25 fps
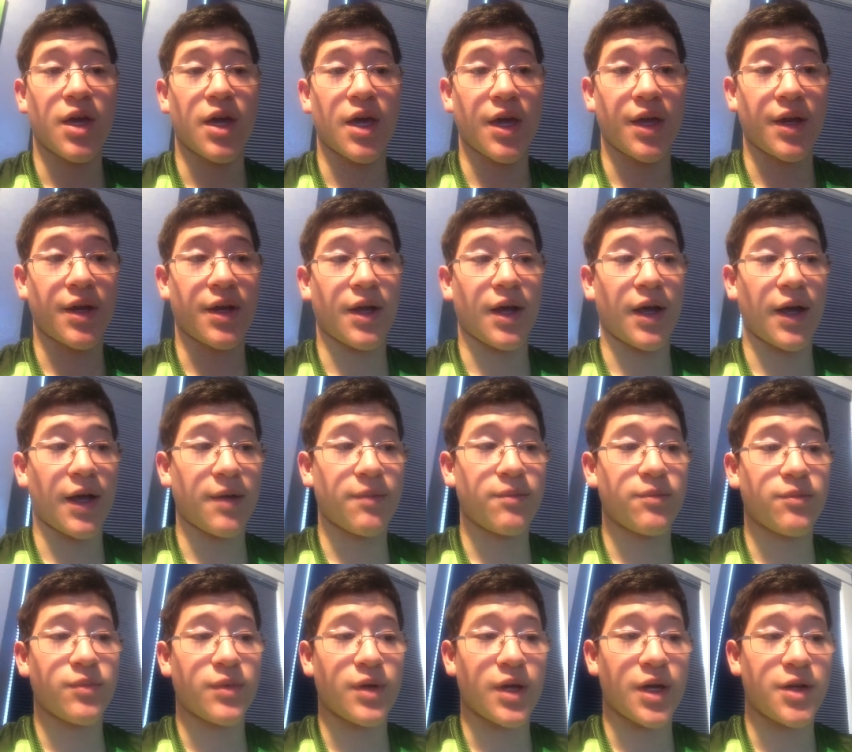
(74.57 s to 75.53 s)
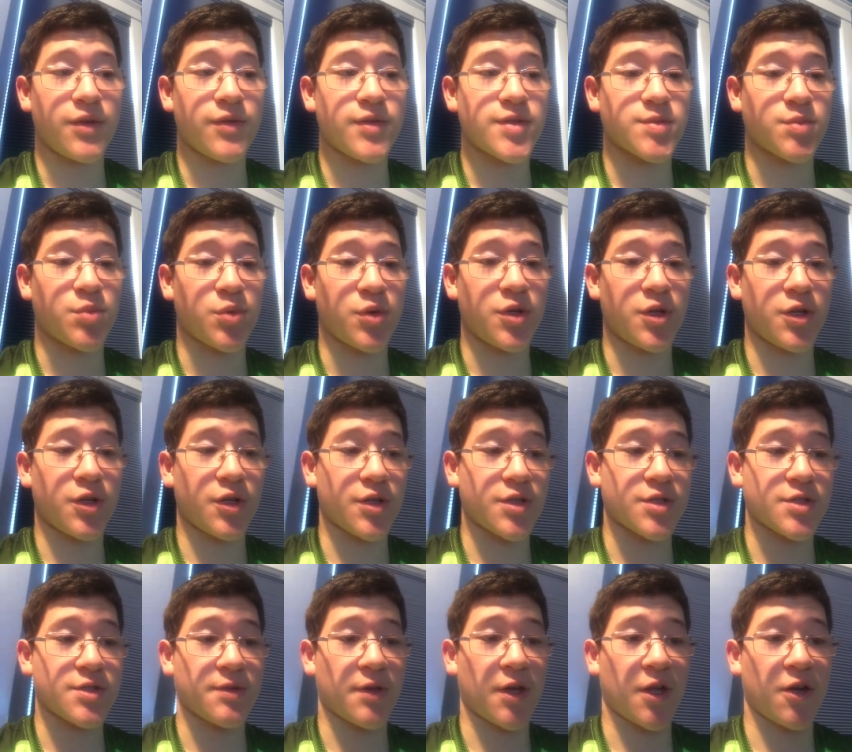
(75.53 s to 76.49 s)
and I'm kind of mm-hmm. disappointed
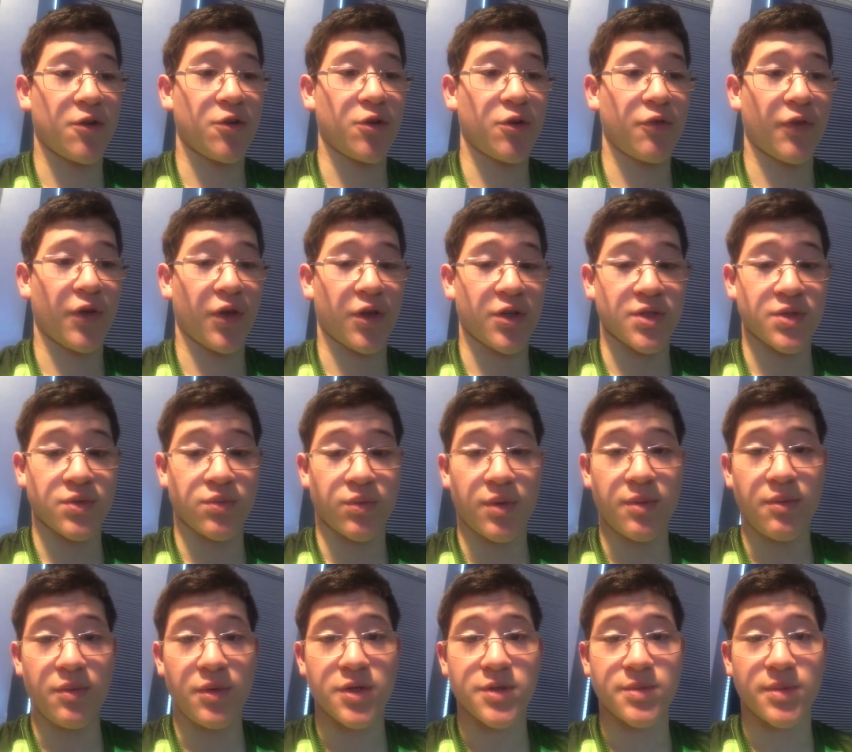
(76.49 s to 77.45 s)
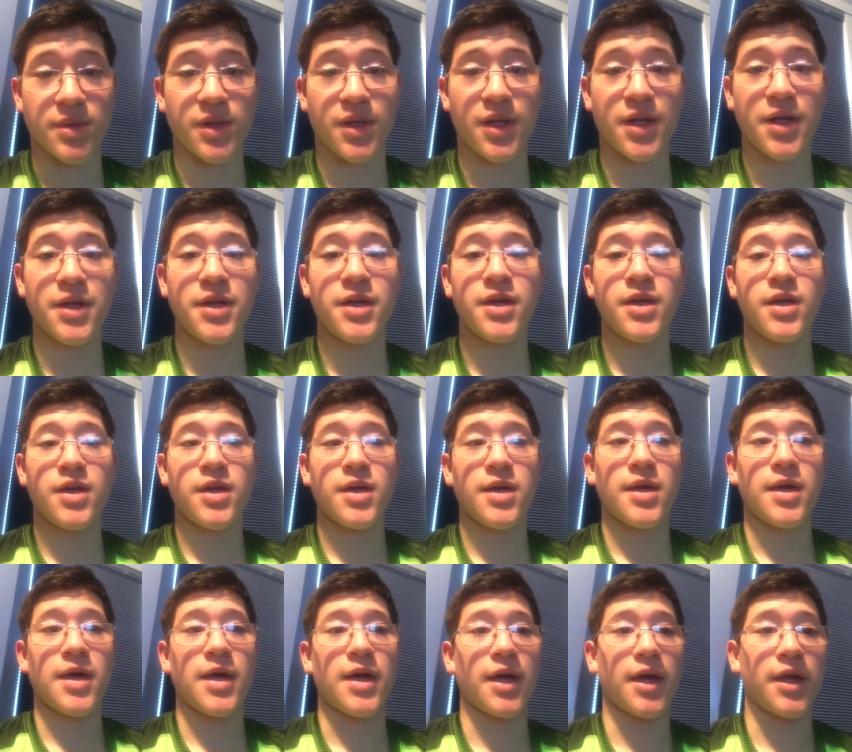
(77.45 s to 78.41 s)
because I don't know if I could swim because my leg,
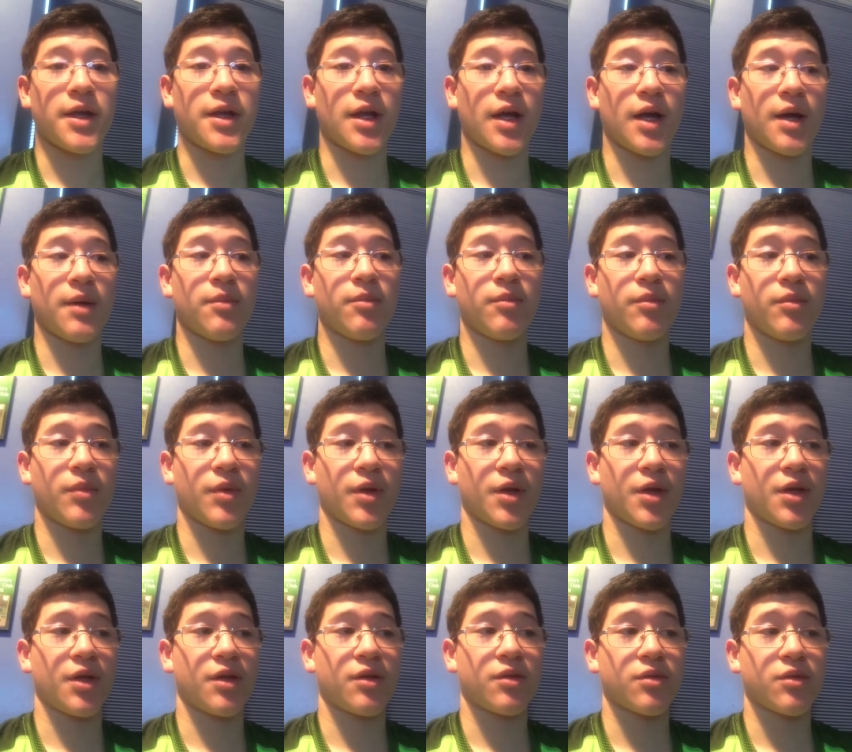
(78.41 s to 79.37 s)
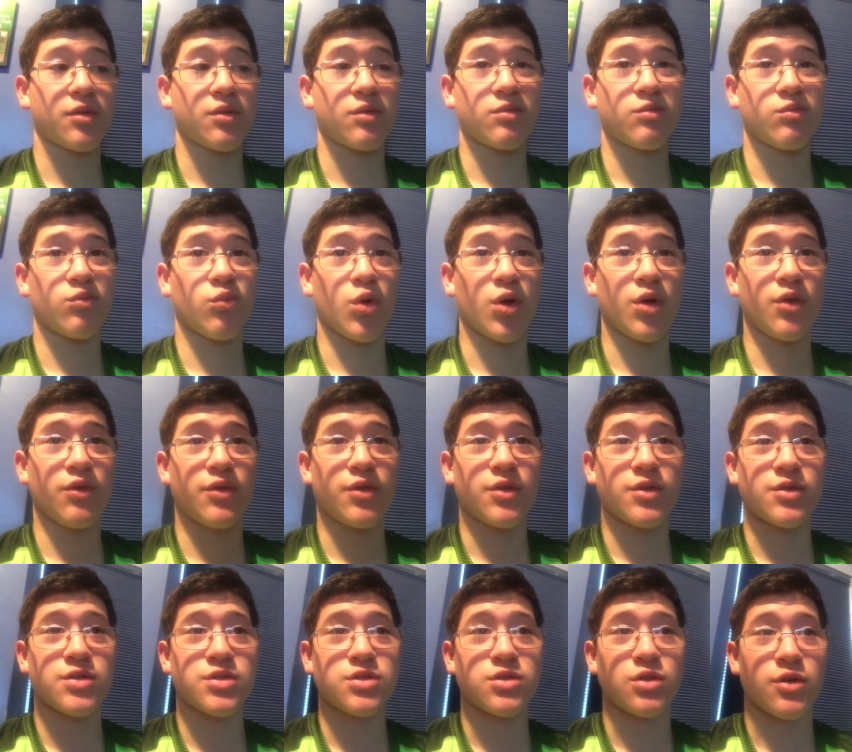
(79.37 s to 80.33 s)
and I'm like one of
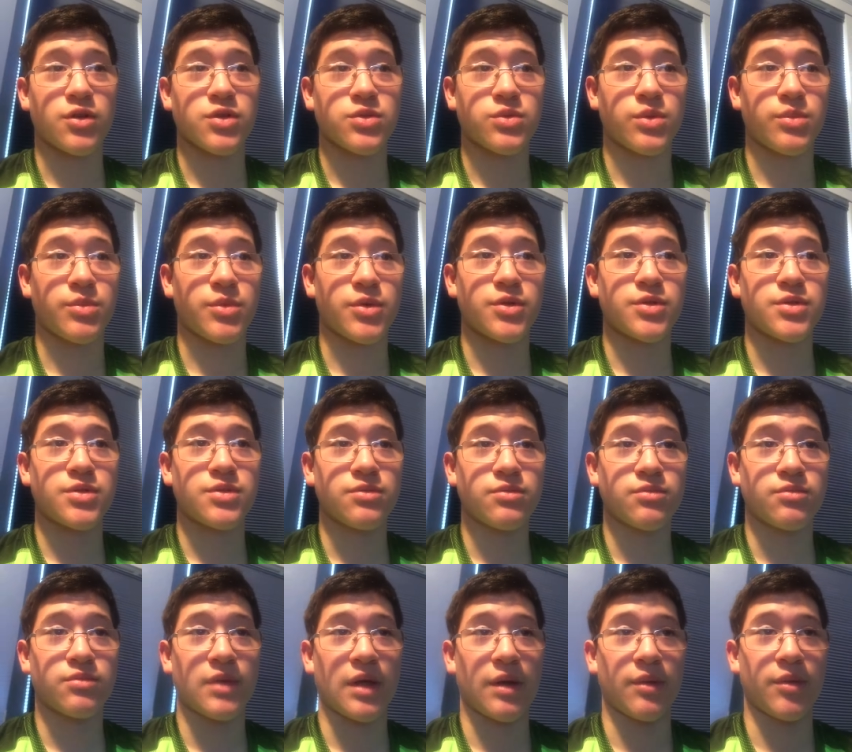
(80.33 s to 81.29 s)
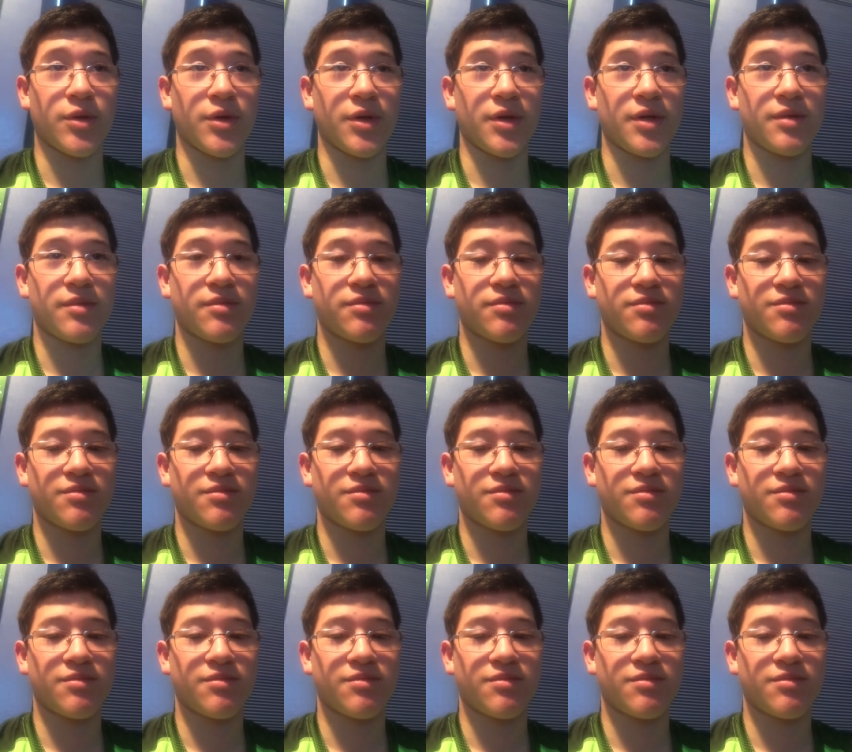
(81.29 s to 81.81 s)
their star swimmers. Not really,